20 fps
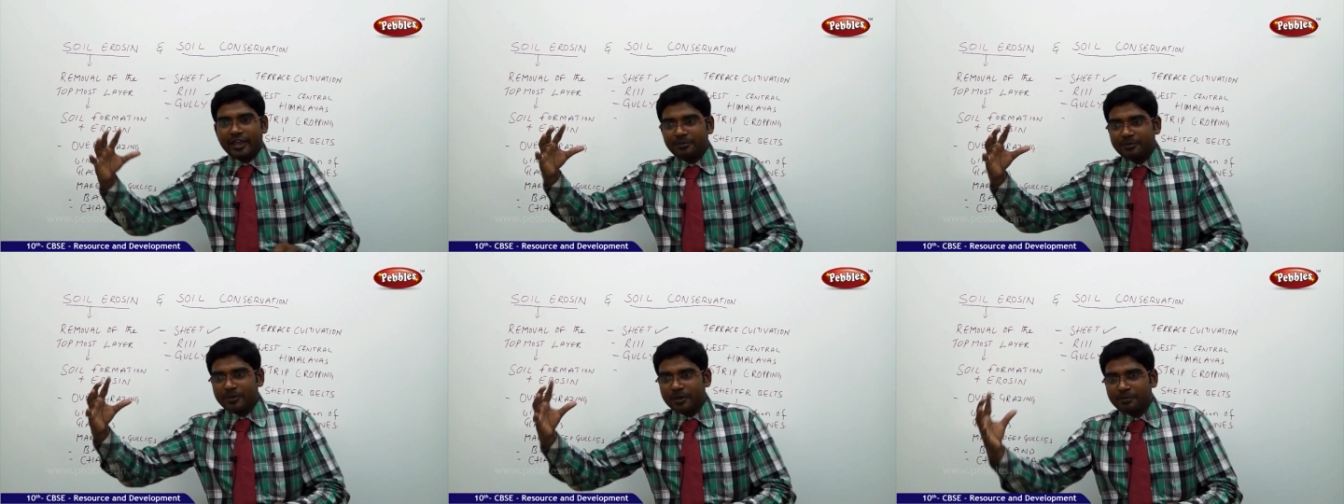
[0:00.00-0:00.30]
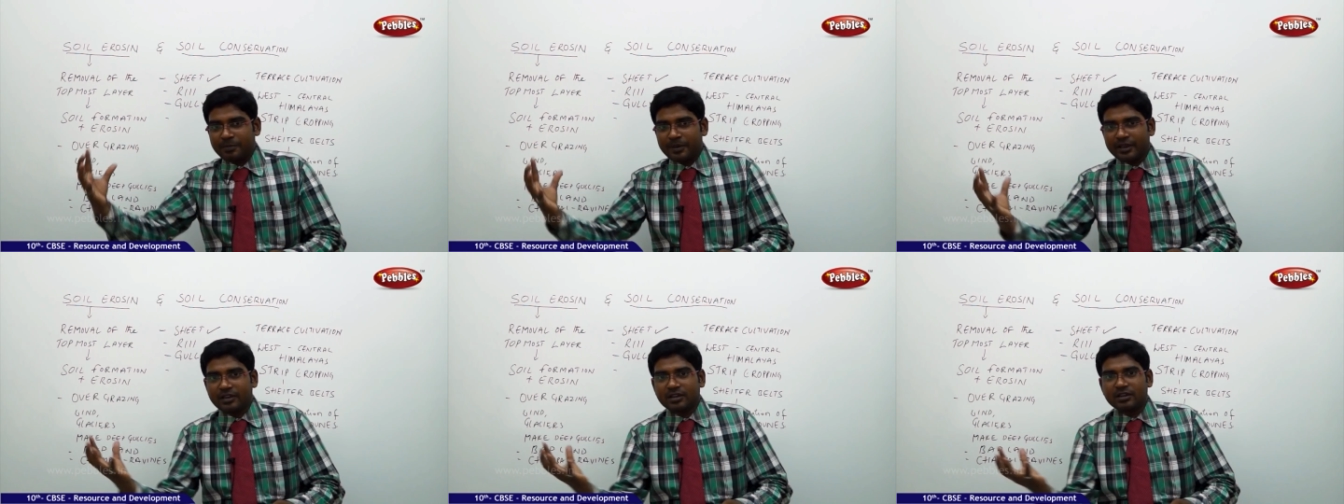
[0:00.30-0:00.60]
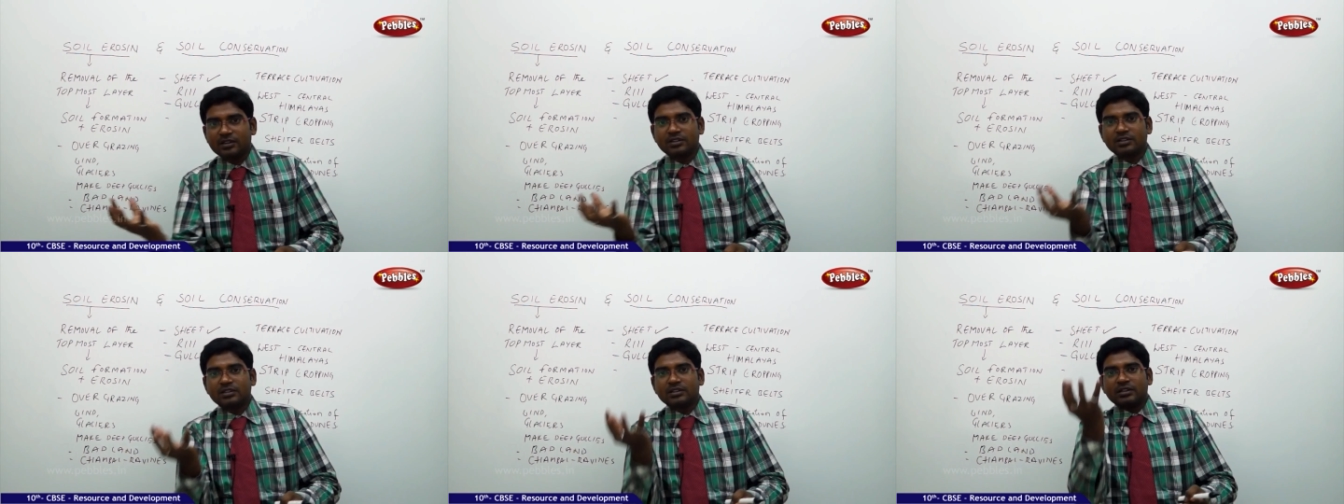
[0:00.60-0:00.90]
like big big
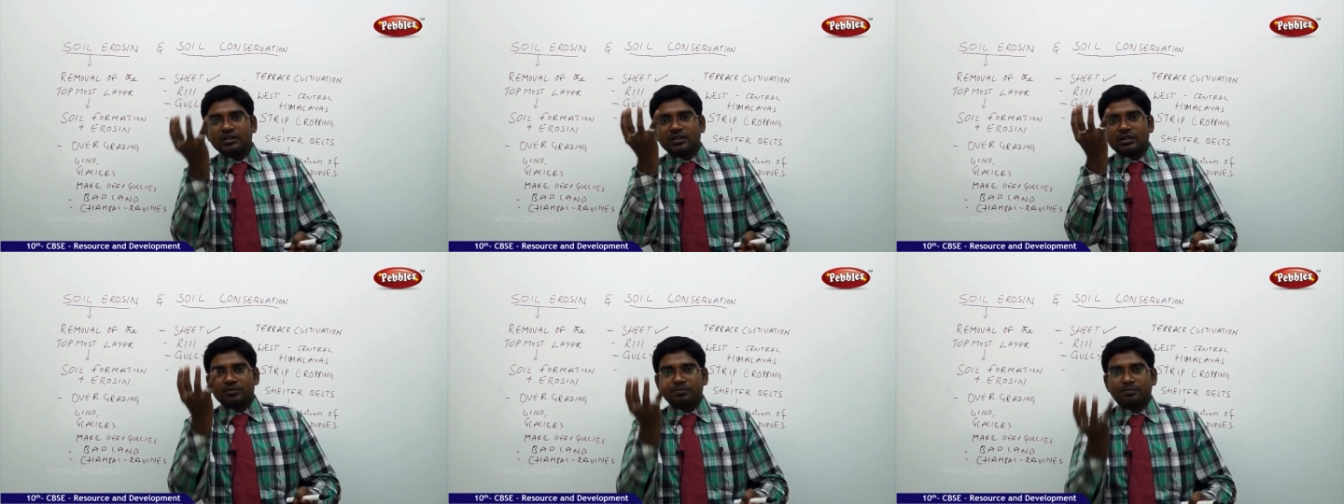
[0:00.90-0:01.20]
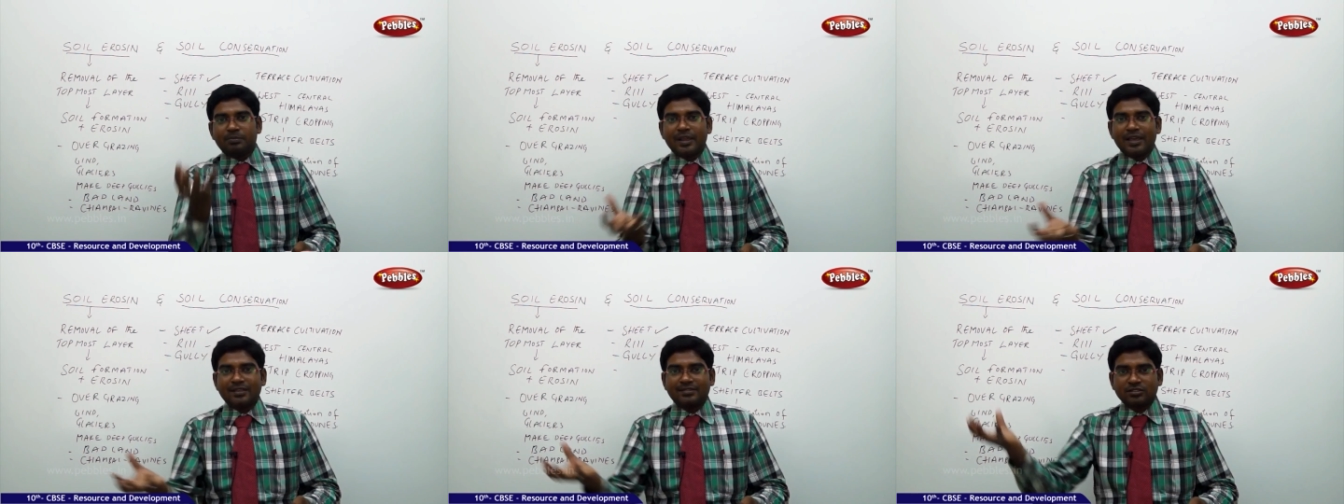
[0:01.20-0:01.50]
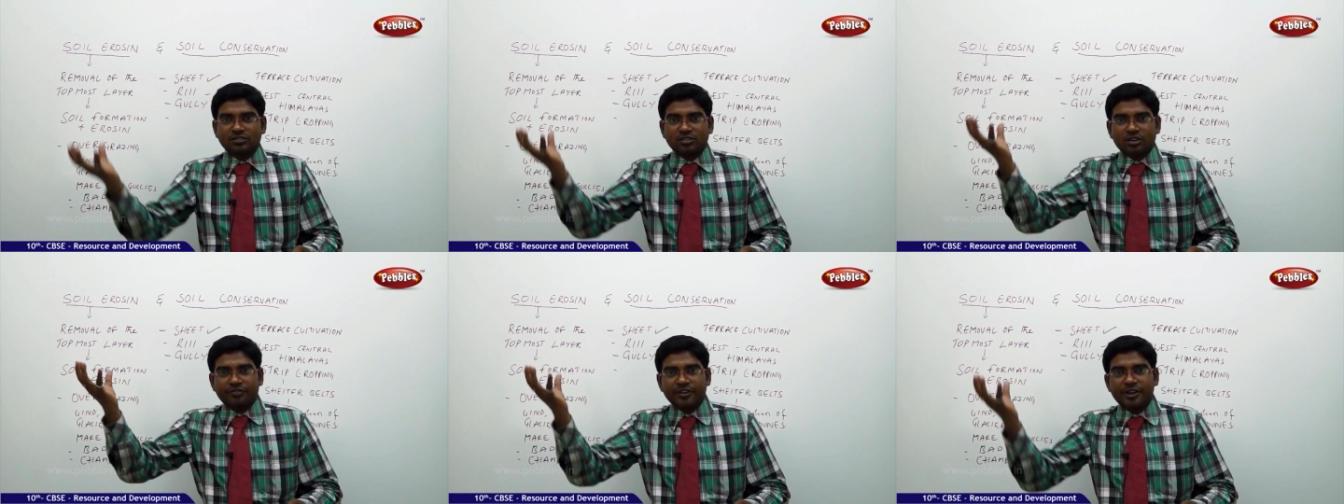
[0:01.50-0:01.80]

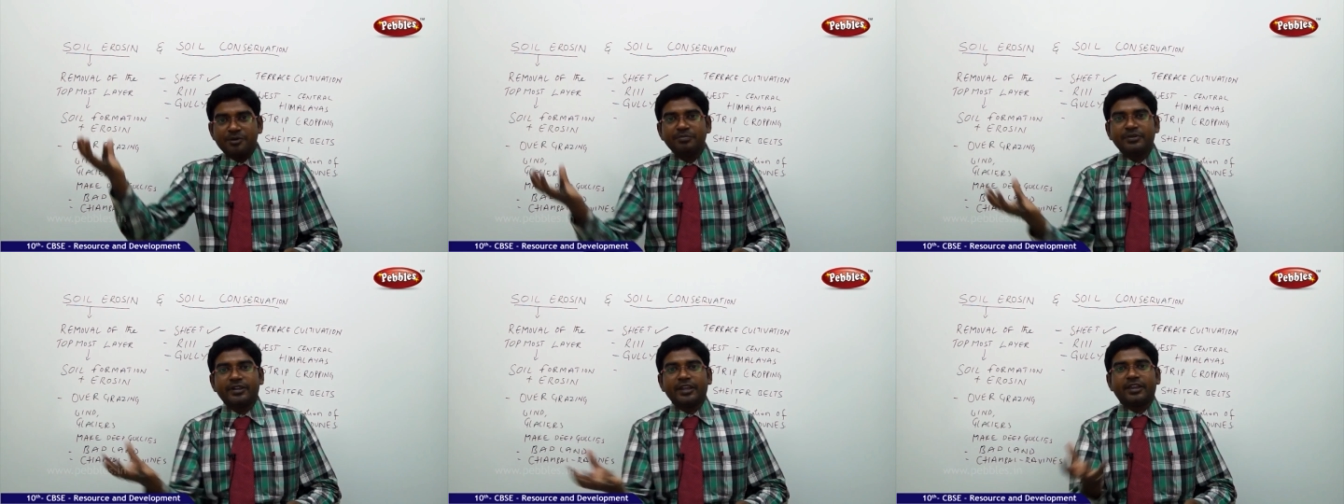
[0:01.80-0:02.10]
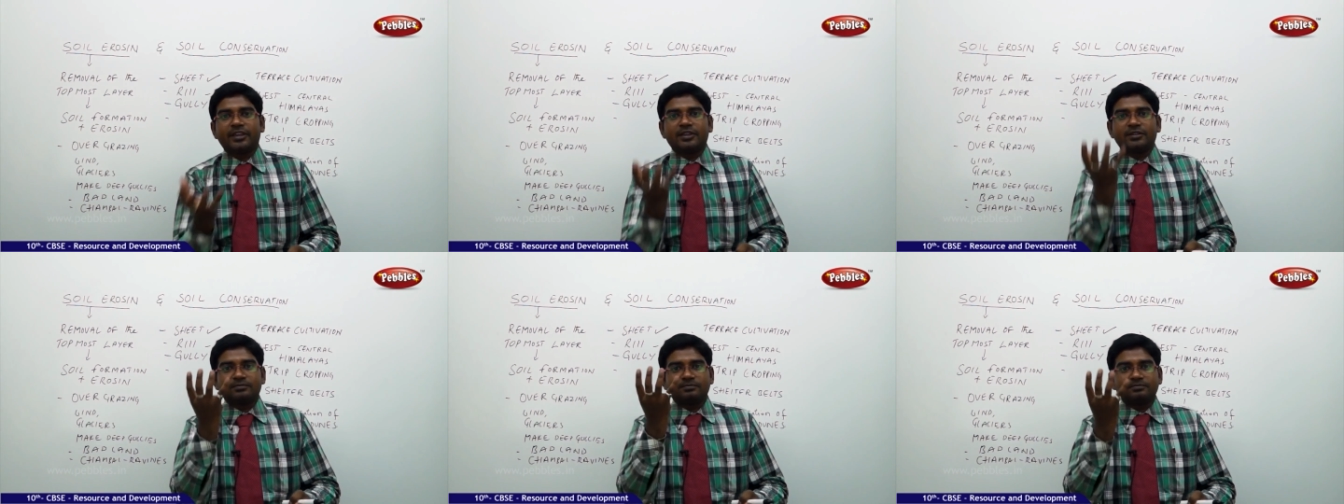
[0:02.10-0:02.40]
places of empty